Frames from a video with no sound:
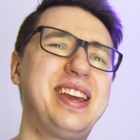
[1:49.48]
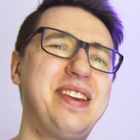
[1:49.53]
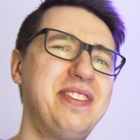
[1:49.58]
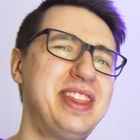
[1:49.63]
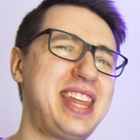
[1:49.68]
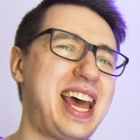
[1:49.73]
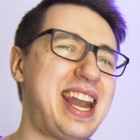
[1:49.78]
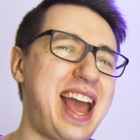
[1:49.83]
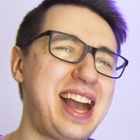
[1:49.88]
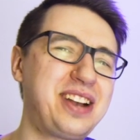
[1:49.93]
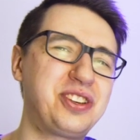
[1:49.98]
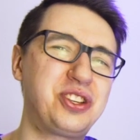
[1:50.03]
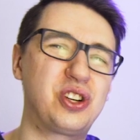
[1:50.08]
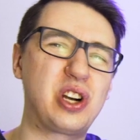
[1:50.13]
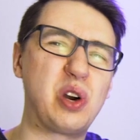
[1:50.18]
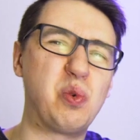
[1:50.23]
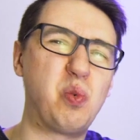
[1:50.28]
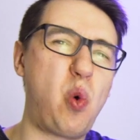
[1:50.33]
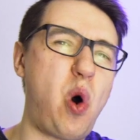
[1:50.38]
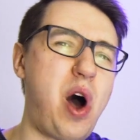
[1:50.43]
to give it that
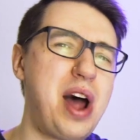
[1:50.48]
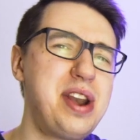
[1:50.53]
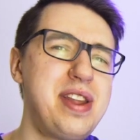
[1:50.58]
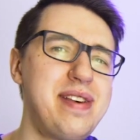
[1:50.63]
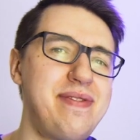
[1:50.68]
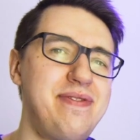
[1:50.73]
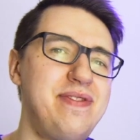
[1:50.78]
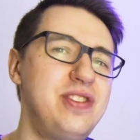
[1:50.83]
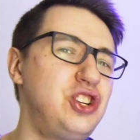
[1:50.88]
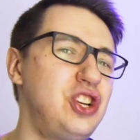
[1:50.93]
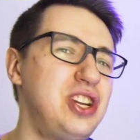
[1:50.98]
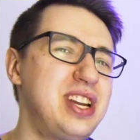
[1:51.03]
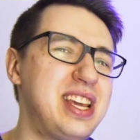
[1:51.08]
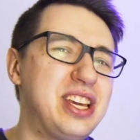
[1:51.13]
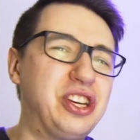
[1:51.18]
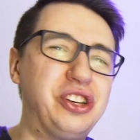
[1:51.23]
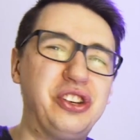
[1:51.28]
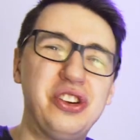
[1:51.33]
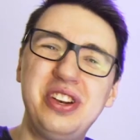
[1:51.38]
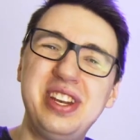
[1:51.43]
extra
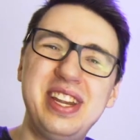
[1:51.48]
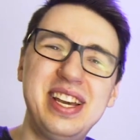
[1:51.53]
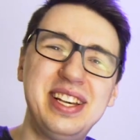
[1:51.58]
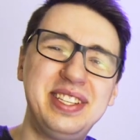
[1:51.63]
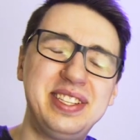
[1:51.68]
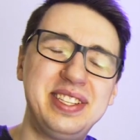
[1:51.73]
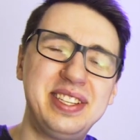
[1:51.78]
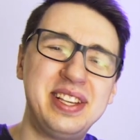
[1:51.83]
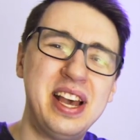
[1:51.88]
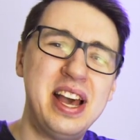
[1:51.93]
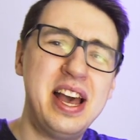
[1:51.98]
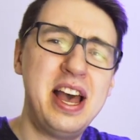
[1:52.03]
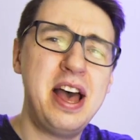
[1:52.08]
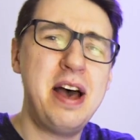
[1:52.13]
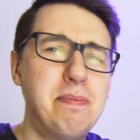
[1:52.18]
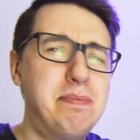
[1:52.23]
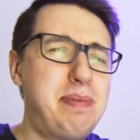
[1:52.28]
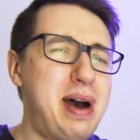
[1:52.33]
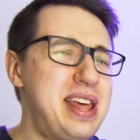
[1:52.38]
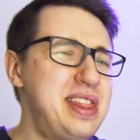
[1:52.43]
WandaVision-y goodness,
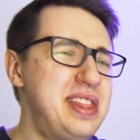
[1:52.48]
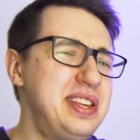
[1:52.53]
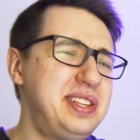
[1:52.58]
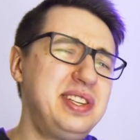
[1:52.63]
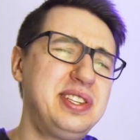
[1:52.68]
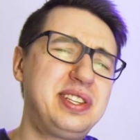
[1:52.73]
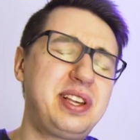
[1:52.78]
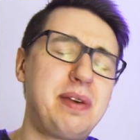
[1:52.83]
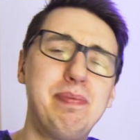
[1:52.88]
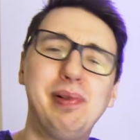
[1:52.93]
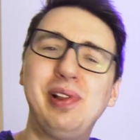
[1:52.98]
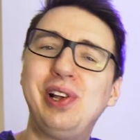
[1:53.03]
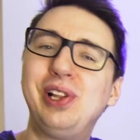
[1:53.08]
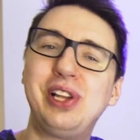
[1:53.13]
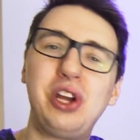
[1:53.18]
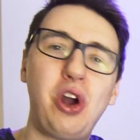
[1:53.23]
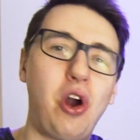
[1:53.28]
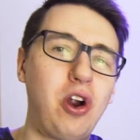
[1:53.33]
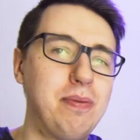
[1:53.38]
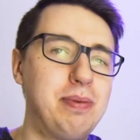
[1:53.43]
but this is
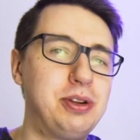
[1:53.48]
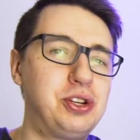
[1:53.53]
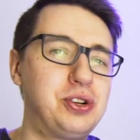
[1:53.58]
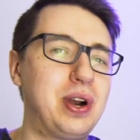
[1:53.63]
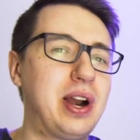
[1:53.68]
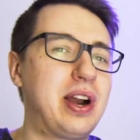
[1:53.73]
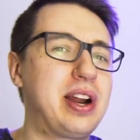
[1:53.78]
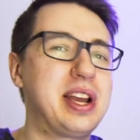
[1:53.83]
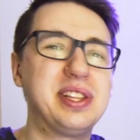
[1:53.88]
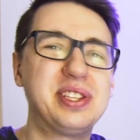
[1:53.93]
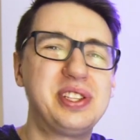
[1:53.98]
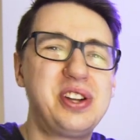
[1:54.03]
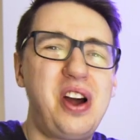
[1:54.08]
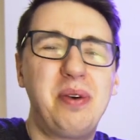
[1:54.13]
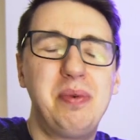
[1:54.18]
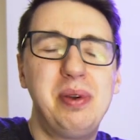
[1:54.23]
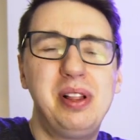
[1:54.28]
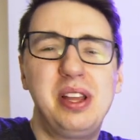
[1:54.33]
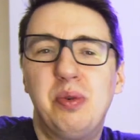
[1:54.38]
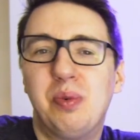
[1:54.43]
completely arbitrary. It's
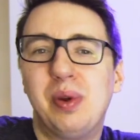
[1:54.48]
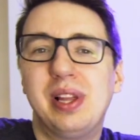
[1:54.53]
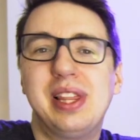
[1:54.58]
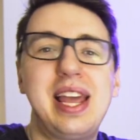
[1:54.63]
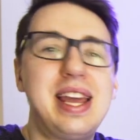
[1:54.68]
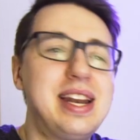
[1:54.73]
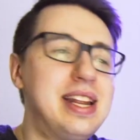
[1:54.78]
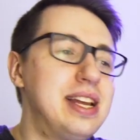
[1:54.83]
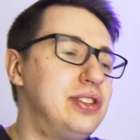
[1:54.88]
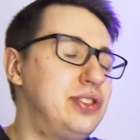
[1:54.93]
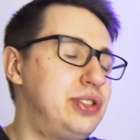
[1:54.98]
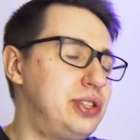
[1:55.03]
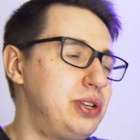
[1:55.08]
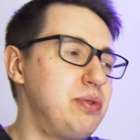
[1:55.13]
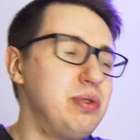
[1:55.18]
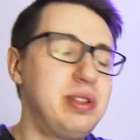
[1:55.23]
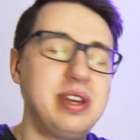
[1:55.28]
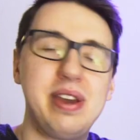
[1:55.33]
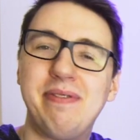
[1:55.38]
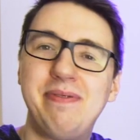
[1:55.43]
not really related
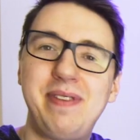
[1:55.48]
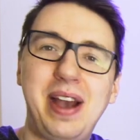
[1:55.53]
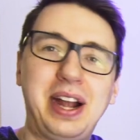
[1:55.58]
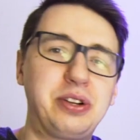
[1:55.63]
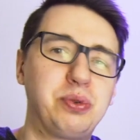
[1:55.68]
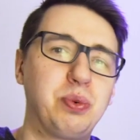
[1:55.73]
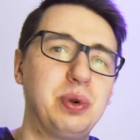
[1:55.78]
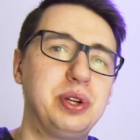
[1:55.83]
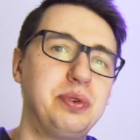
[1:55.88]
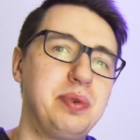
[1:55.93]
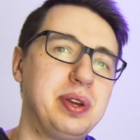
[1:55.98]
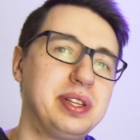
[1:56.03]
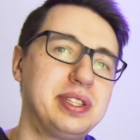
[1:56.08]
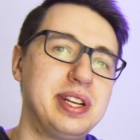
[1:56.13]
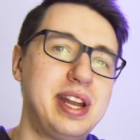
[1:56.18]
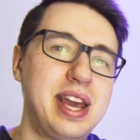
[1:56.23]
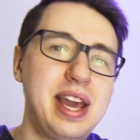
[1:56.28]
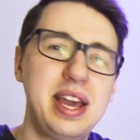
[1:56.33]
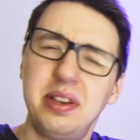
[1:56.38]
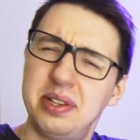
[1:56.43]
to the effect we're doing
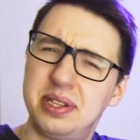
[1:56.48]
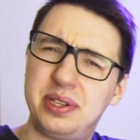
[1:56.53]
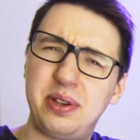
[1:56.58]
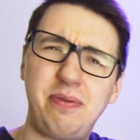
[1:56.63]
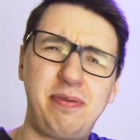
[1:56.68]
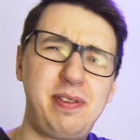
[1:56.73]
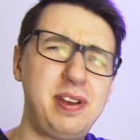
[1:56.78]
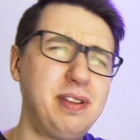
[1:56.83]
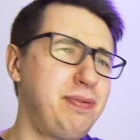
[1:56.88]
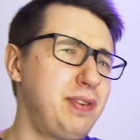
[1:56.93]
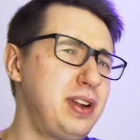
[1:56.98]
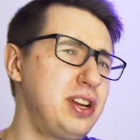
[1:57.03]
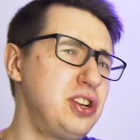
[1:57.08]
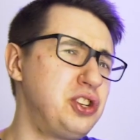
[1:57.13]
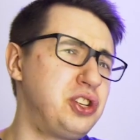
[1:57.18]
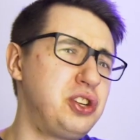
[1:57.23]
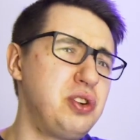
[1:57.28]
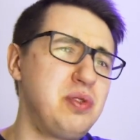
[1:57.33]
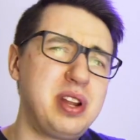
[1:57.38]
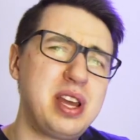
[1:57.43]
today, so feel free
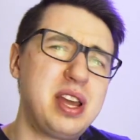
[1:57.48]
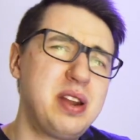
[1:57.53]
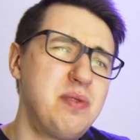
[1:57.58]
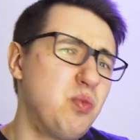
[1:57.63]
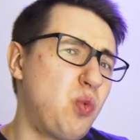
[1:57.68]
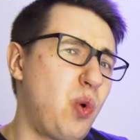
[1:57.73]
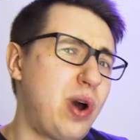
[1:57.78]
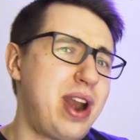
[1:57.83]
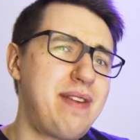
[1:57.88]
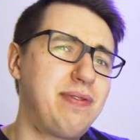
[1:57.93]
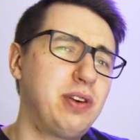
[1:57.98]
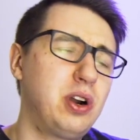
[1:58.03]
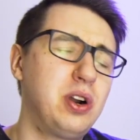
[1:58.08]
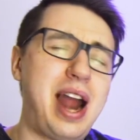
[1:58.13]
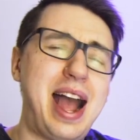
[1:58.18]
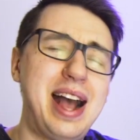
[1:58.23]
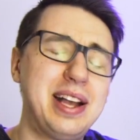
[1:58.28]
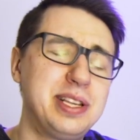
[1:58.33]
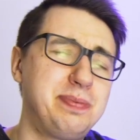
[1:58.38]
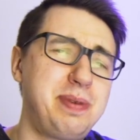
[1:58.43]
to shoot in
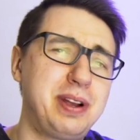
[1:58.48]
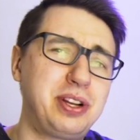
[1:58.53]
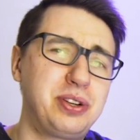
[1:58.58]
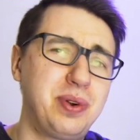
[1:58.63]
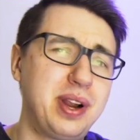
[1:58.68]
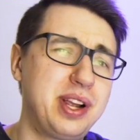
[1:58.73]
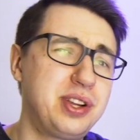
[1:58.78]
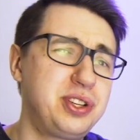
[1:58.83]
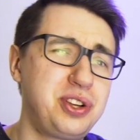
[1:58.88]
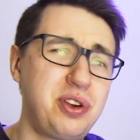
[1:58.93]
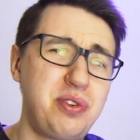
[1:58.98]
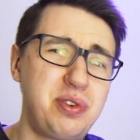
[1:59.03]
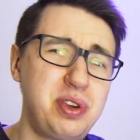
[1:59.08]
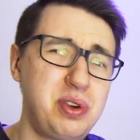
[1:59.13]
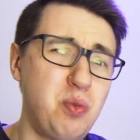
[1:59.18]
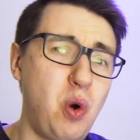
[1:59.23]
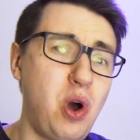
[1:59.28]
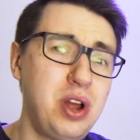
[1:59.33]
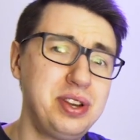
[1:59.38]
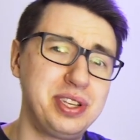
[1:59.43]
whatever aspect ratio
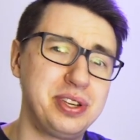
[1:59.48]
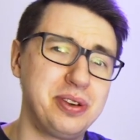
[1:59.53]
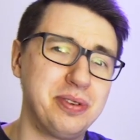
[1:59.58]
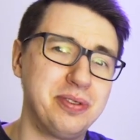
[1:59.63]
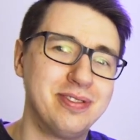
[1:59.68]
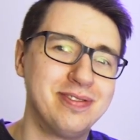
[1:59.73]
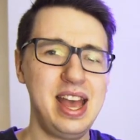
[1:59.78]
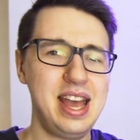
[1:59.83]
you want to.